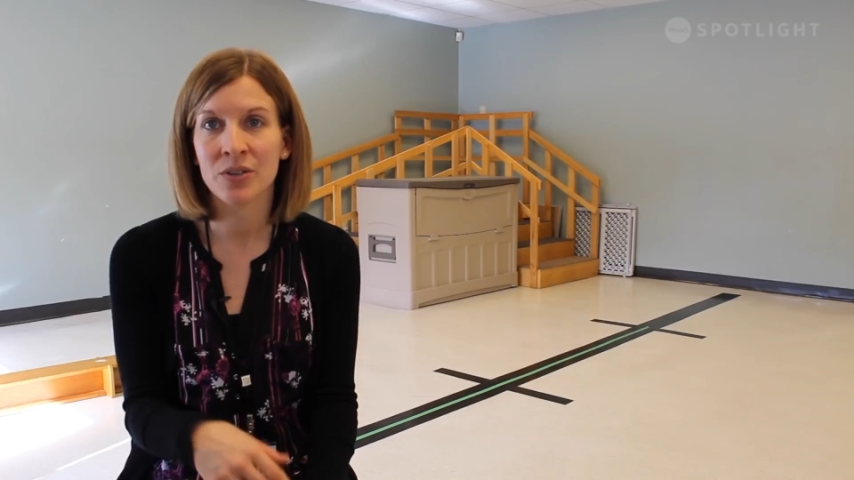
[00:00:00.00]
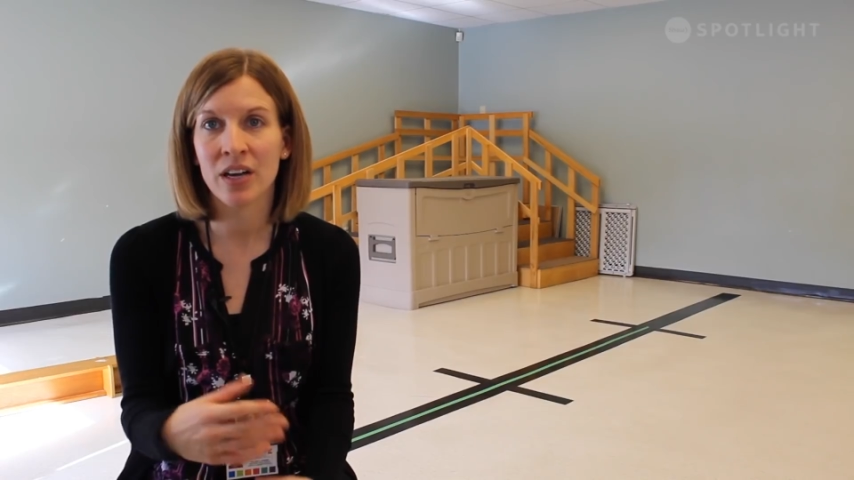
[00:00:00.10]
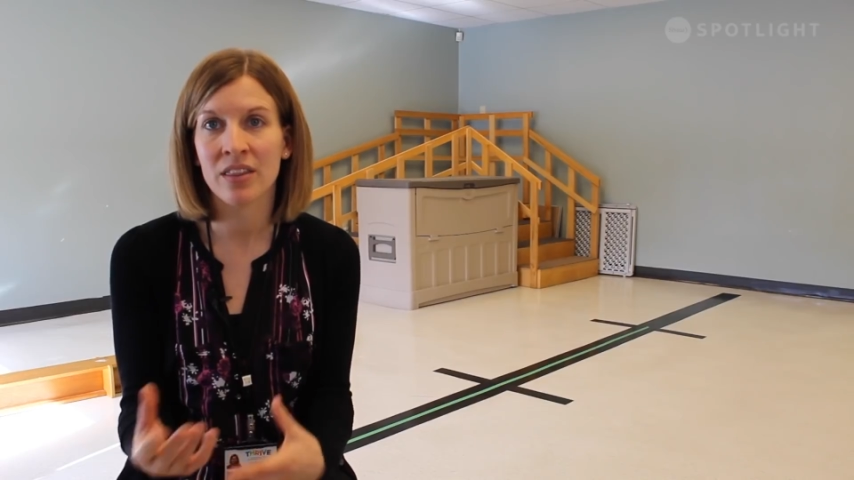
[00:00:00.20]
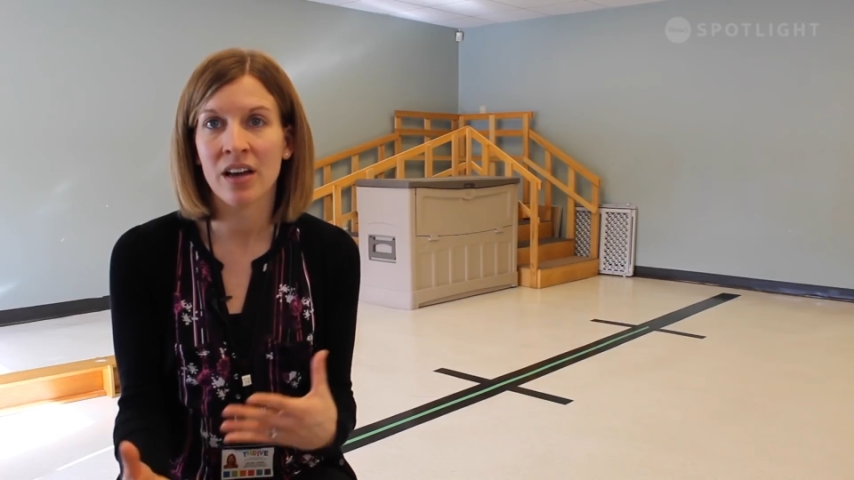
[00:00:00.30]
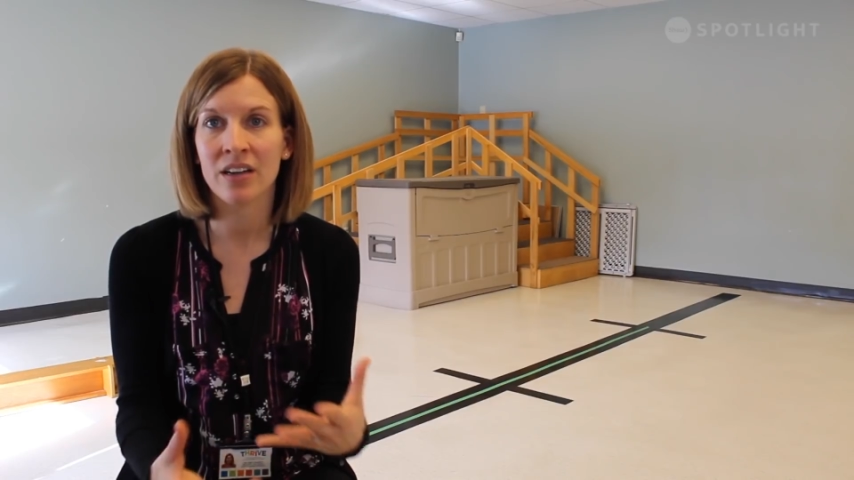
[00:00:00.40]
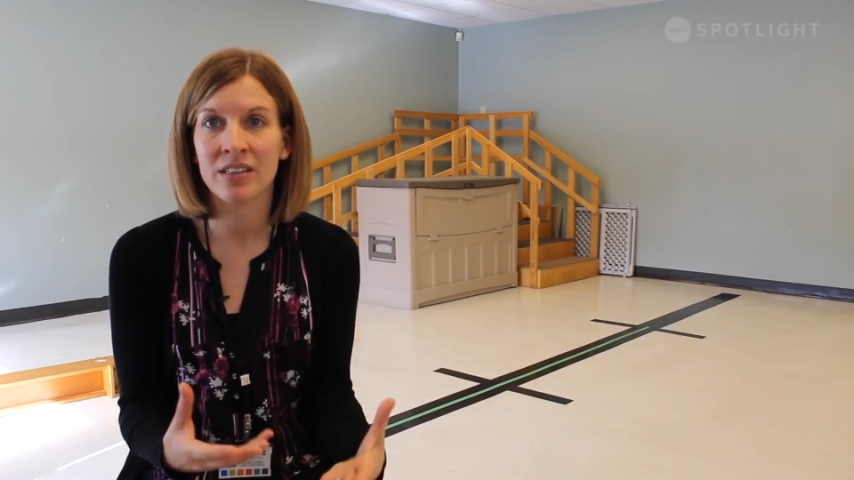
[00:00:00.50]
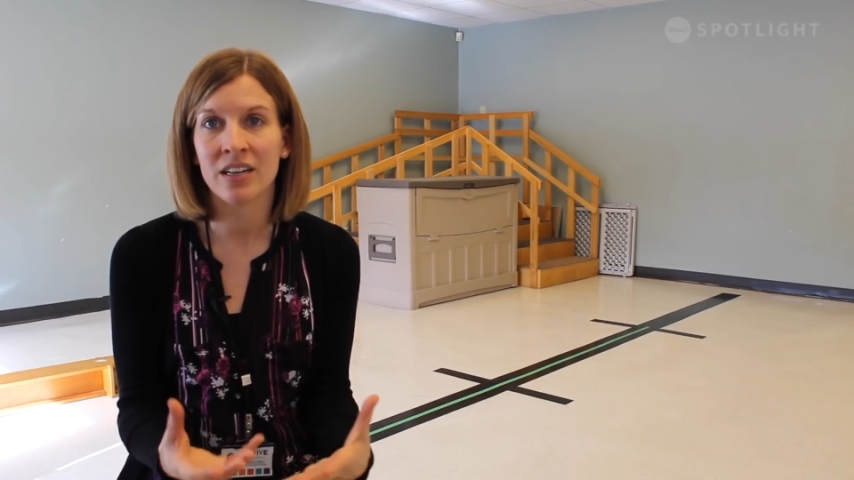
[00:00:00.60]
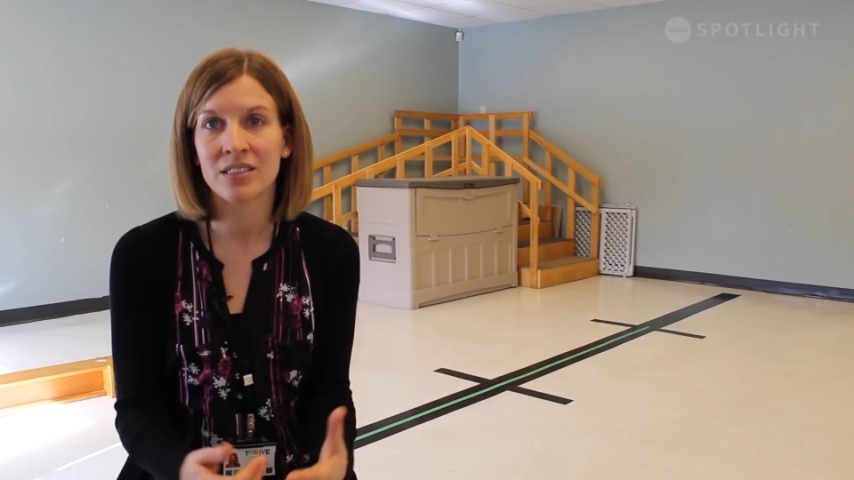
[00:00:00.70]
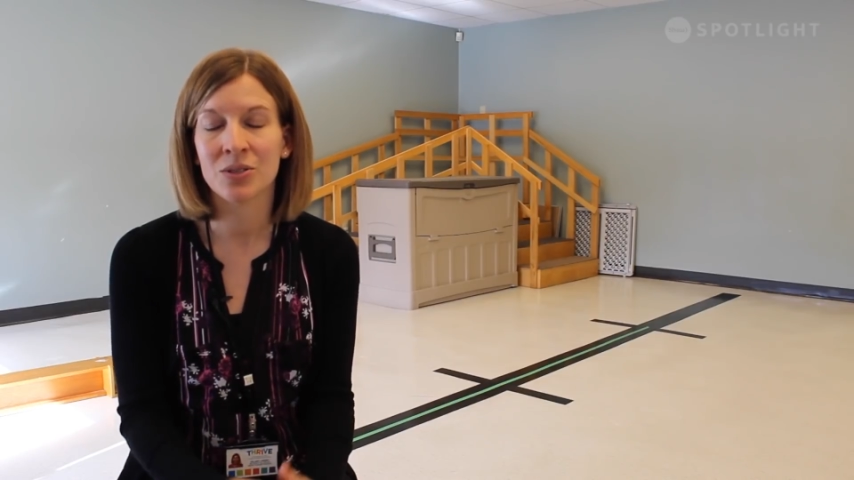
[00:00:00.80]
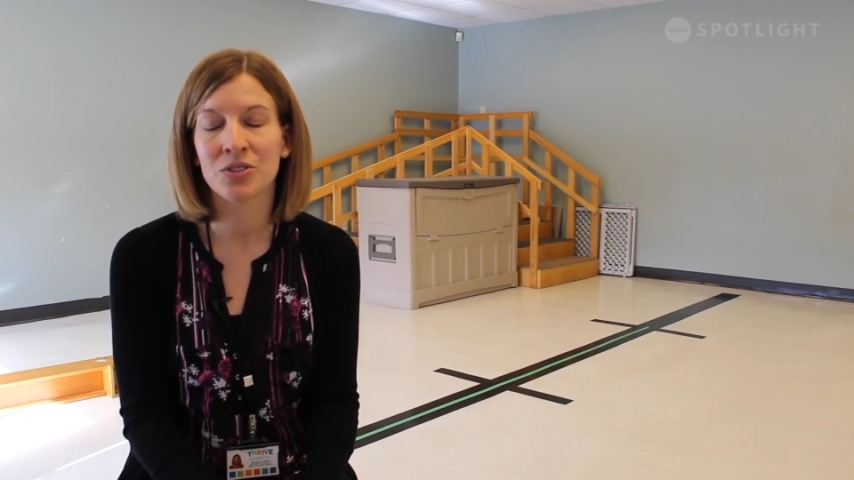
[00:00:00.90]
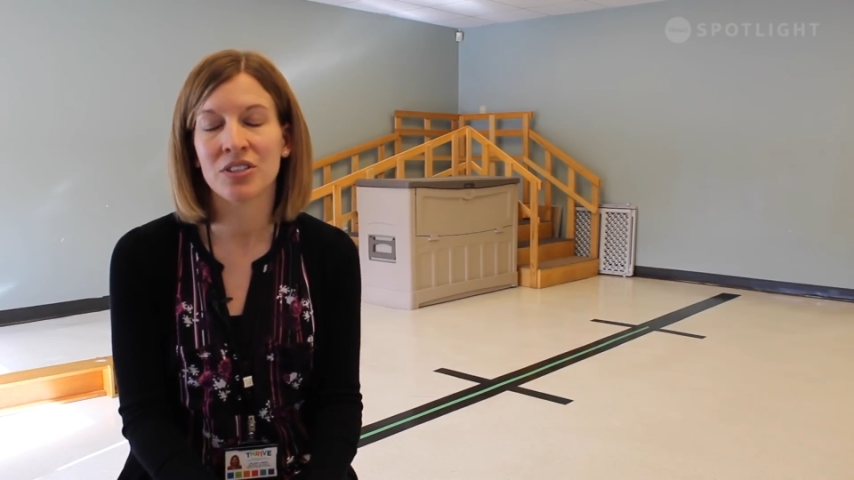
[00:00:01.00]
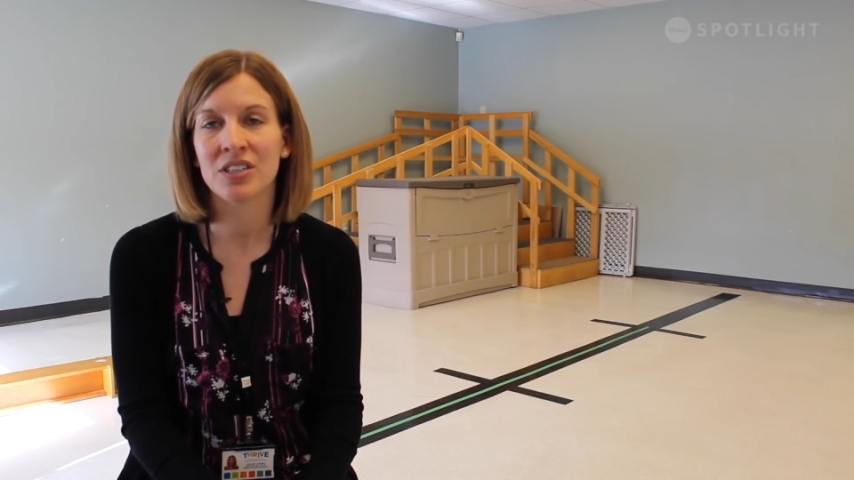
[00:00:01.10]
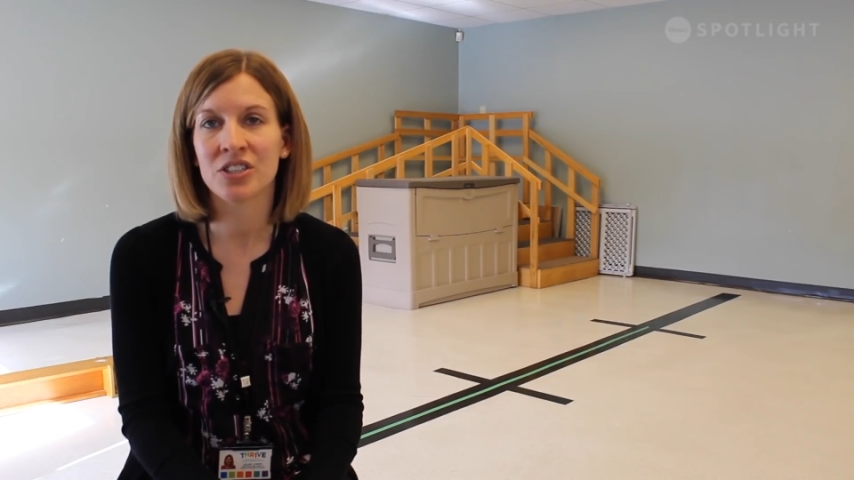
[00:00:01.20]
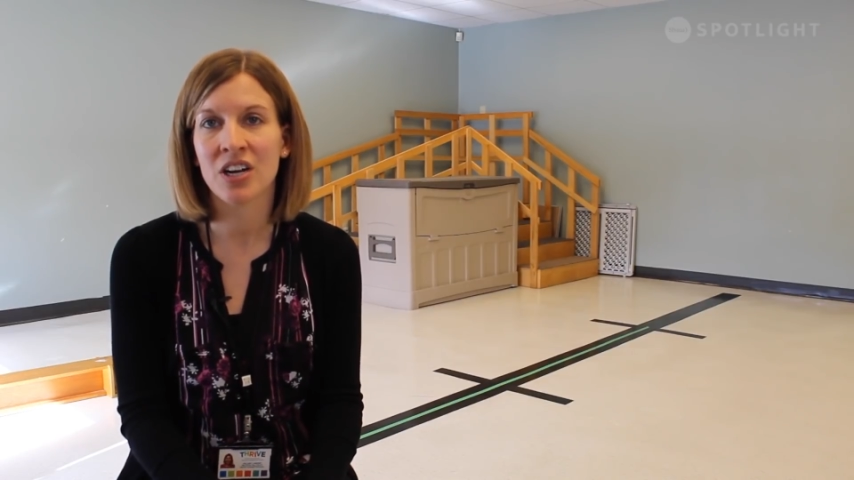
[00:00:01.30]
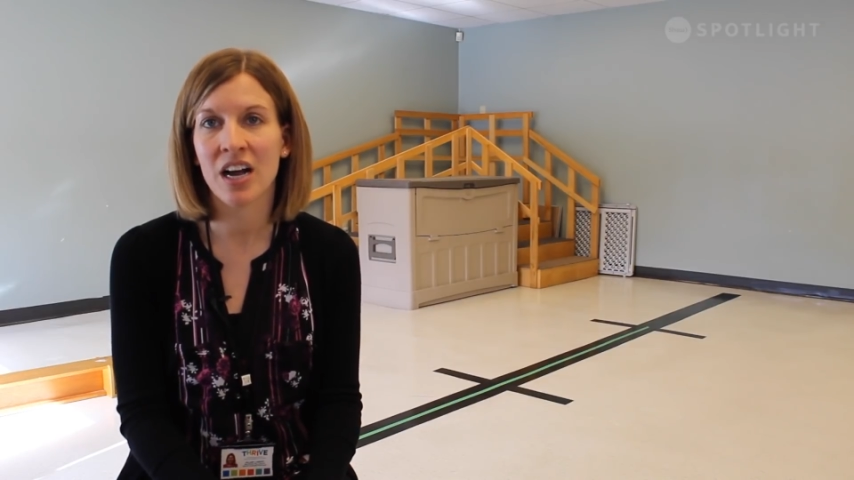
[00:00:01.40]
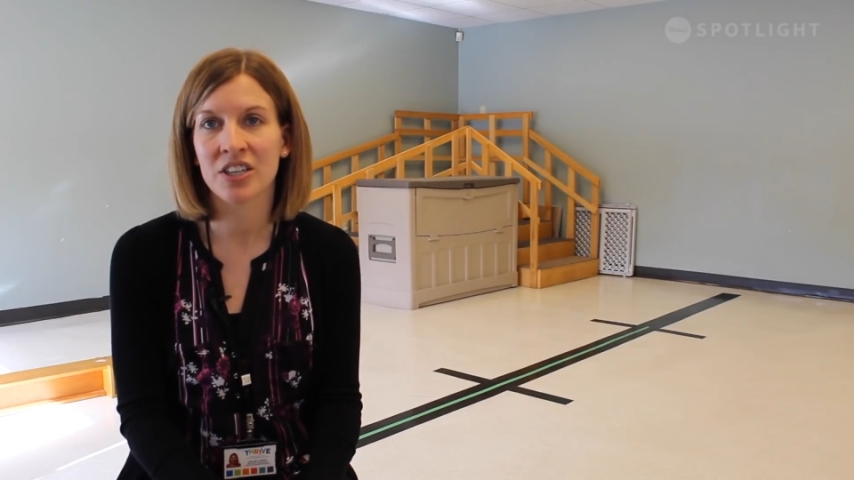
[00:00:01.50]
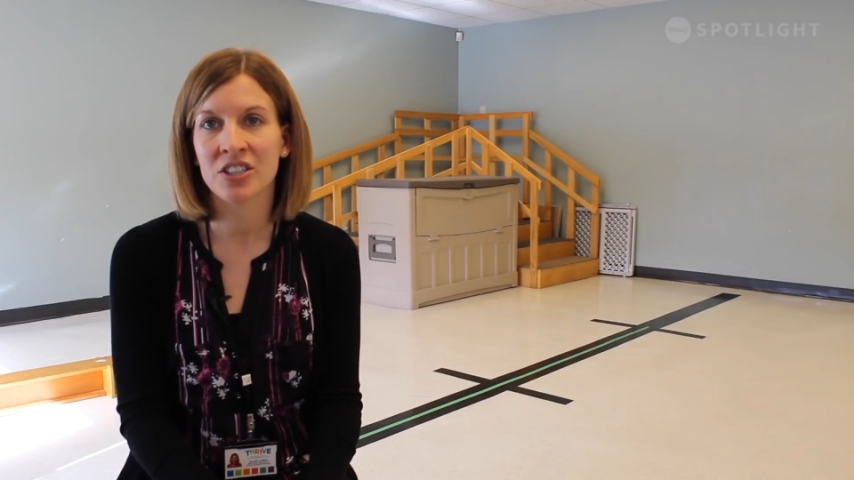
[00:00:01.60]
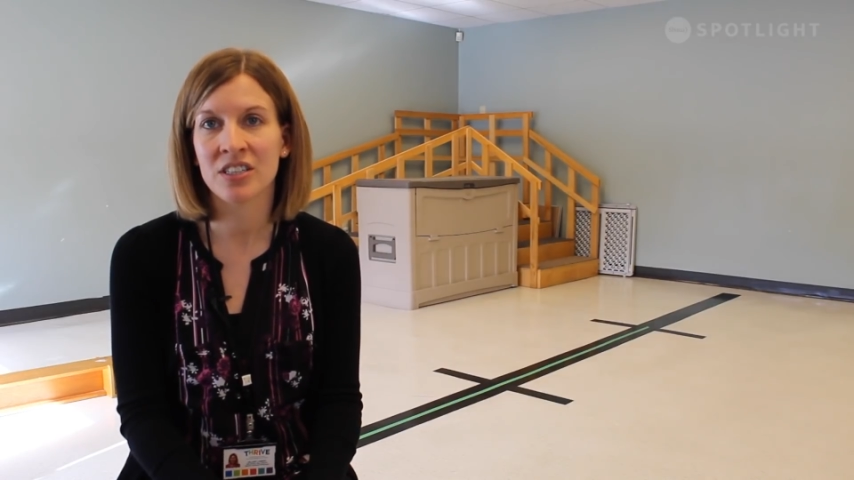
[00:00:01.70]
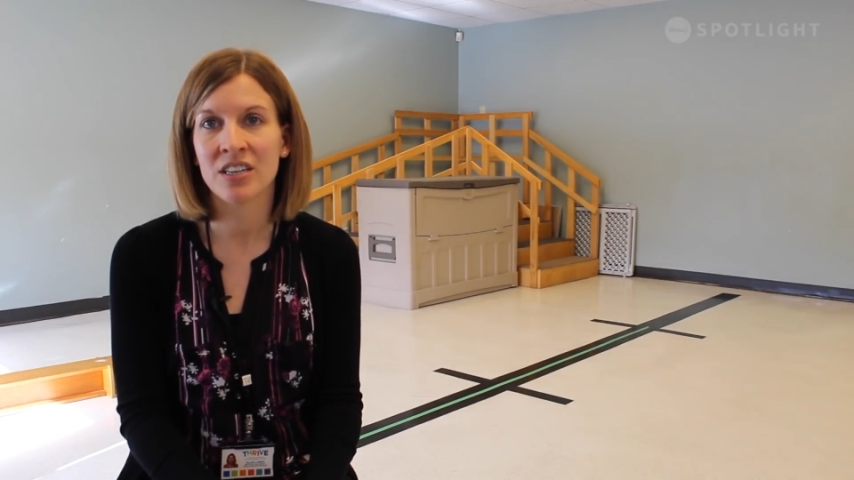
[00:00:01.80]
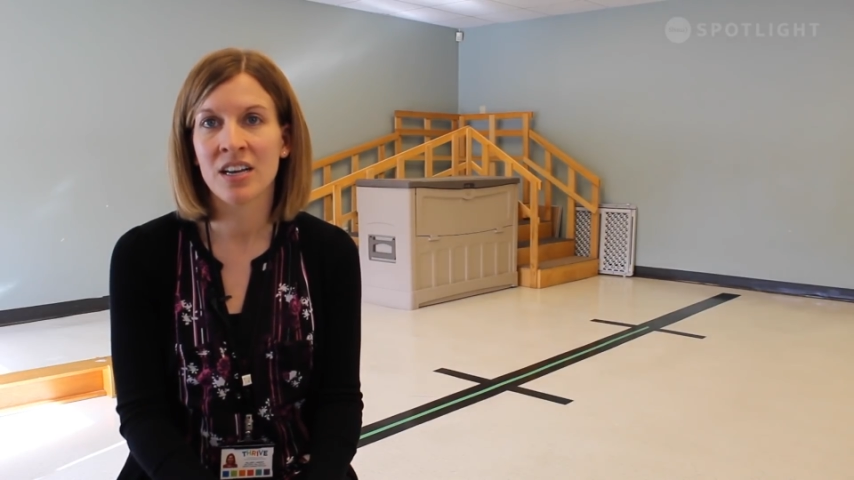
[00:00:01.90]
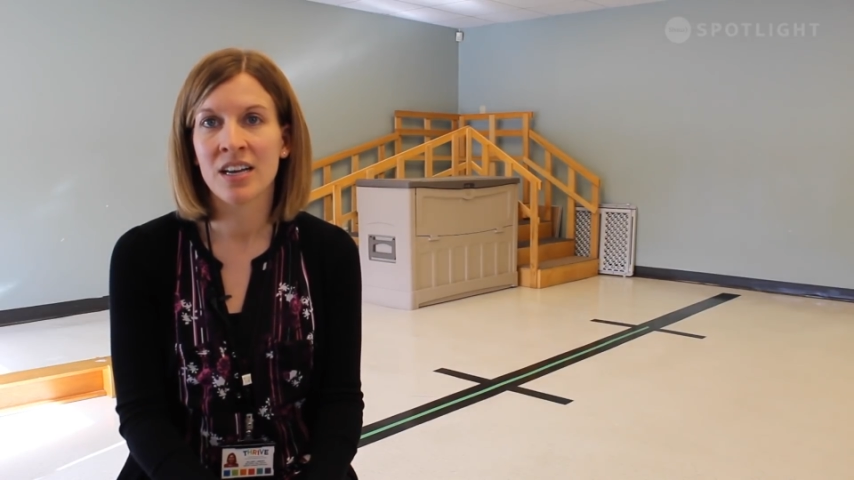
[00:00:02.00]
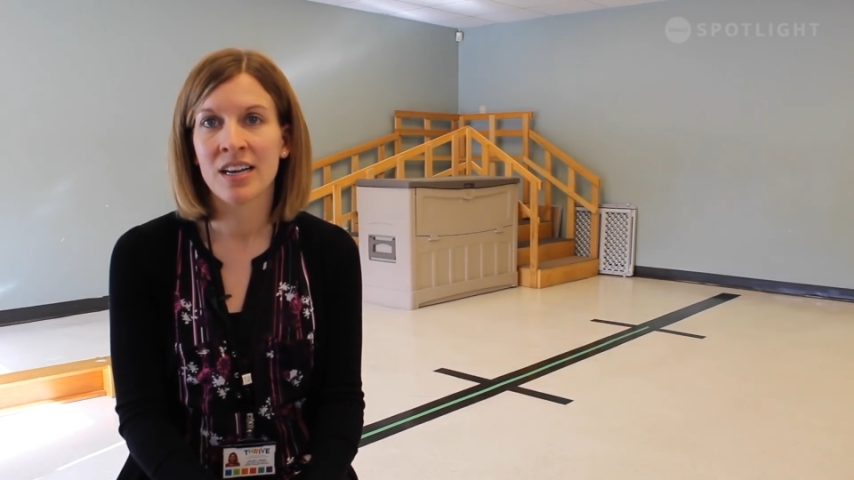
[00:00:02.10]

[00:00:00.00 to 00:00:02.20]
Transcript: you get that, that social interaction.